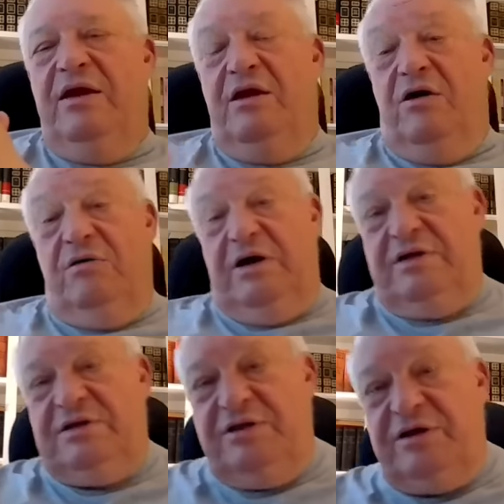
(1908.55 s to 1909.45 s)
You know,
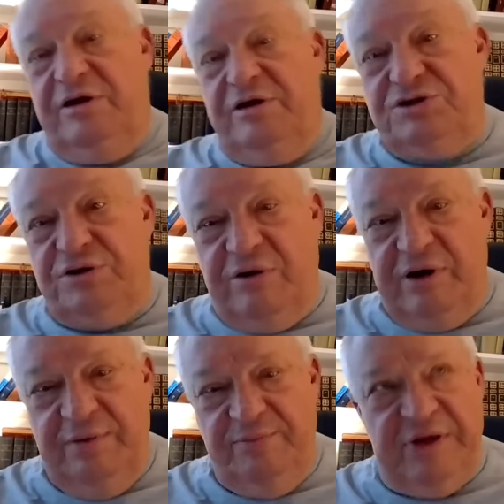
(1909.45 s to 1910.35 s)
I'll tell you a
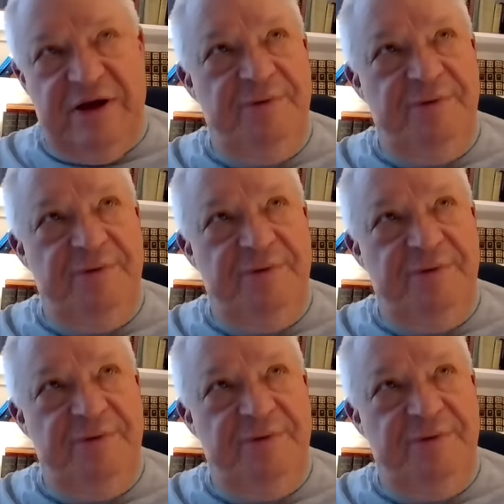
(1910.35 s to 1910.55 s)
story.